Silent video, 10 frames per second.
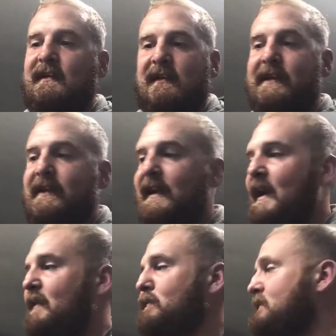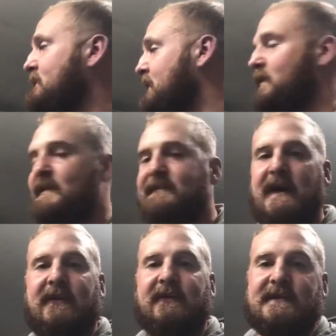luckily I have enough
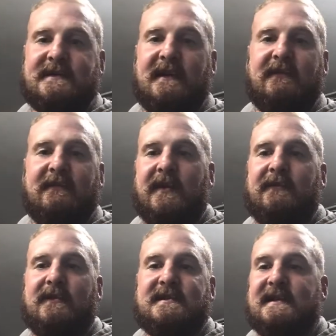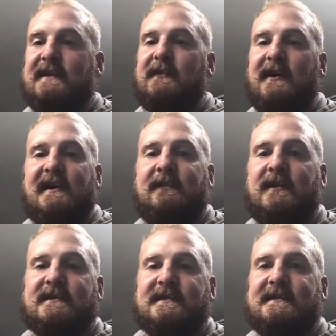powder and stuff. But we'll see what
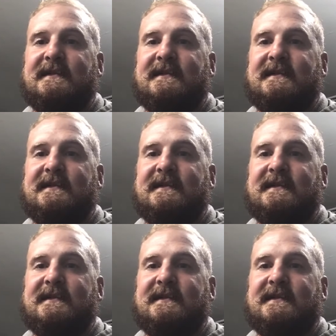happens.